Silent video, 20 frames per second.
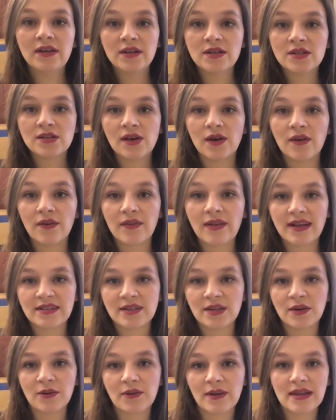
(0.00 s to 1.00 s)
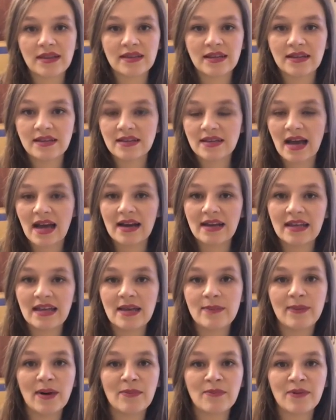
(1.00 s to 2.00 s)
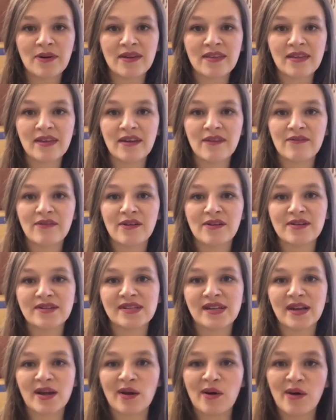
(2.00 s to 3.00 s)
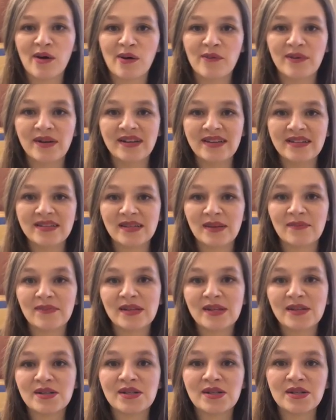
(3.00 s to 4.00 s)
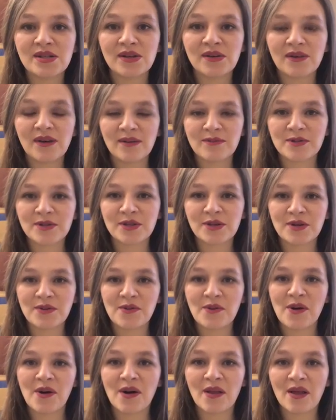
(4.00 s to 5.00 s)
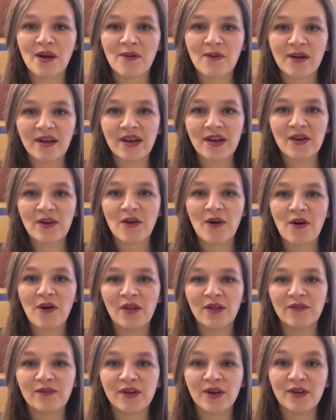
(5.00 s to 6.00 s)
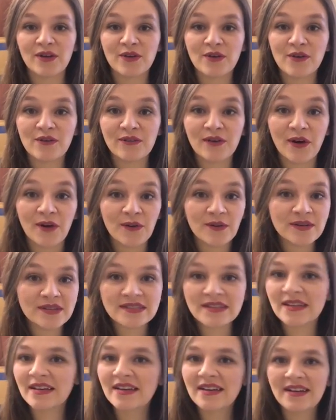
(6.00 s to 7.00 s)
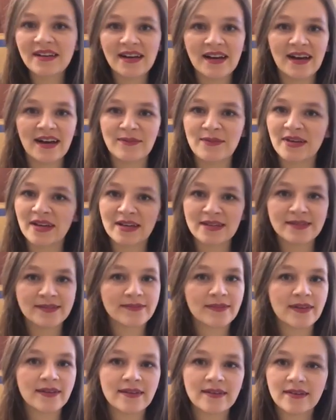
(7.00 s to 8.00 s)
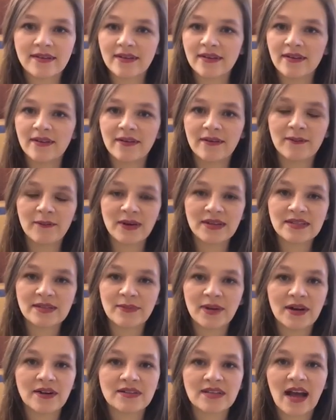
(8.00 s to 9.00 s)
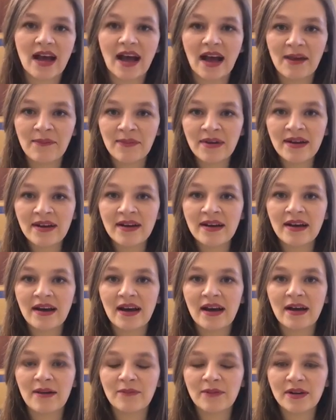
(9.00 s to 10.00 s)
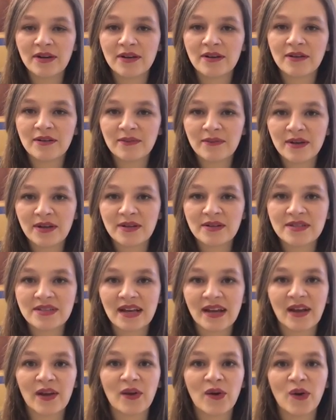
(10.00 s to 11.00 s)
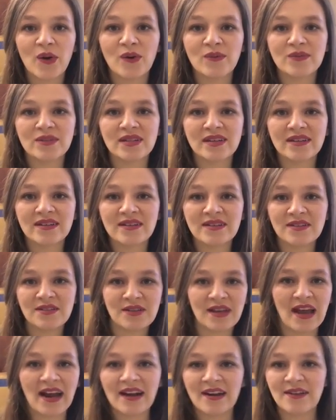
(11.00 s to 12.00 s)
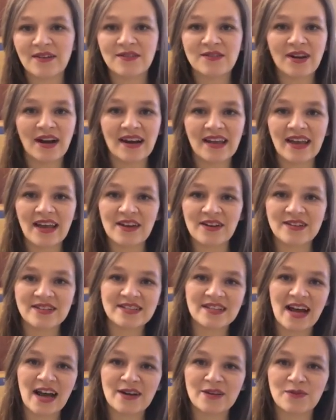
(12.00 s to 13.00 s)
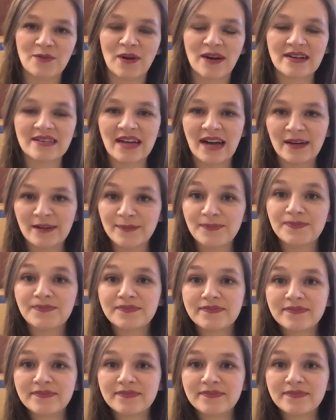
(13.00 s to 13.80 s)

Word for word: So that's a great thing to kind of keep up with if you're sitting at home and need something to do. I'm sure you all are working on all of your UFOs, because what's a better time when you're stuck at home to kind of try to get your stash worked out.